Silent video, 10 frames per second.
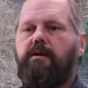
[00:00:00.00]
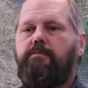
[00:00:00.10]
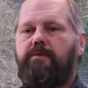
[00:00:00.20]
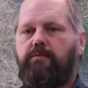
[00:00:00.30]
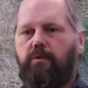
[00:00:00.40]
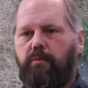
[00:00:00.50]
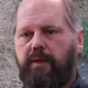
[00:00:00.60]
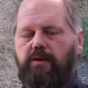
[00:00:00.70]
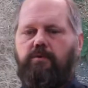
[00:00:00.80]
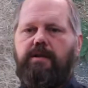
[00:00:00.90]
before we
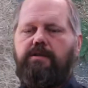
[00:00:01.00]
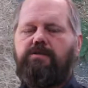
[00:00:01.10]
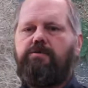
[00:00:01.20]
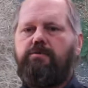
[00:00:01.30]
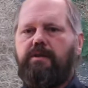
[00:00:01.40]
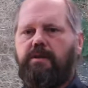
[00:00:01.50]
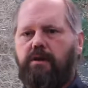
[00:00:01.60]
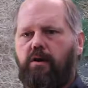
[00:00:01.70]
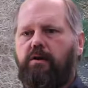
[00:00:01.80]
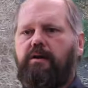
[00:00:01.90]
go into the
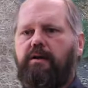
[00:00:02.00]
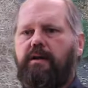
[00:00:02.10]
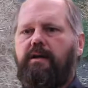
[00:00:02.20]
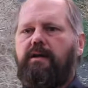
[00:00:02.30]
garden,